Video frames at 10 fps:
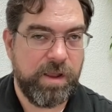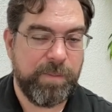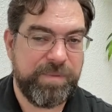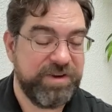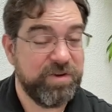
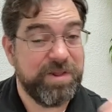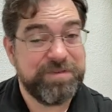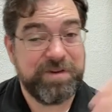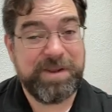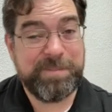But you'll
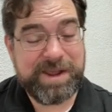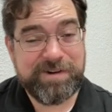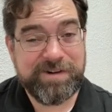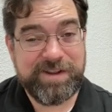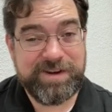also get
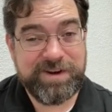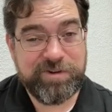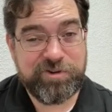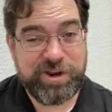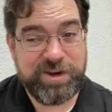better at ear
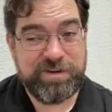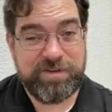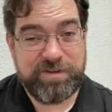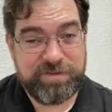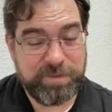training
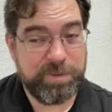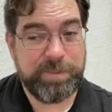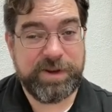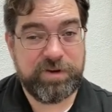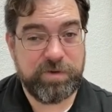simply
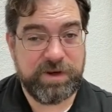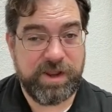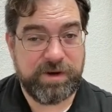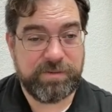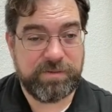by doing that.